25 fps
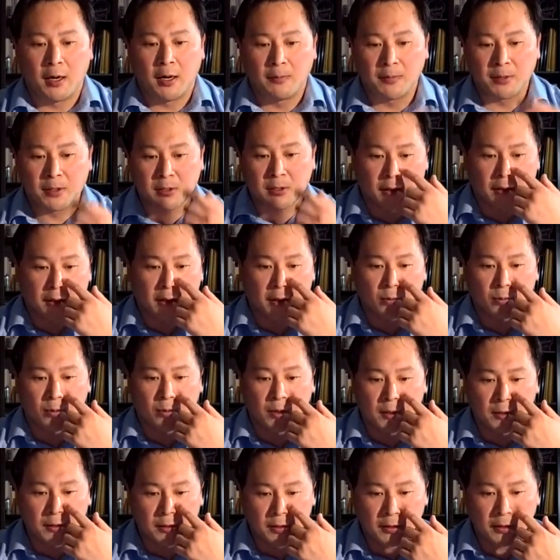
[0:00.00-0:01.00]
starting
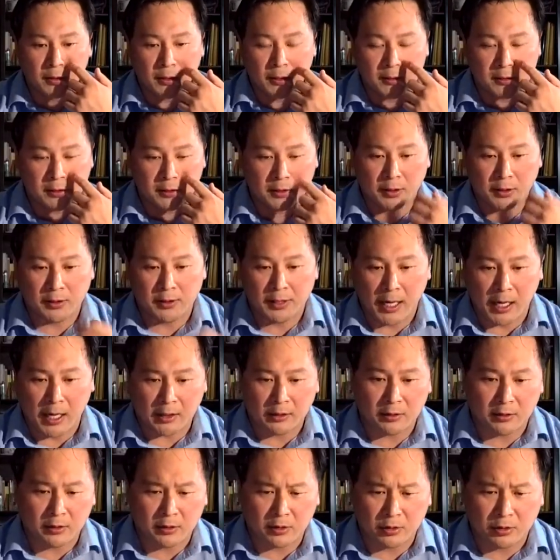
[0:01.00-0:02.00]
with, let's see,
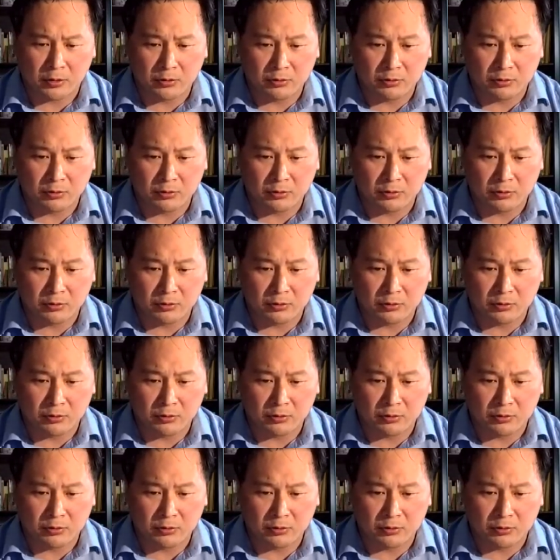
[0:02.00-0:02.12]
Dr.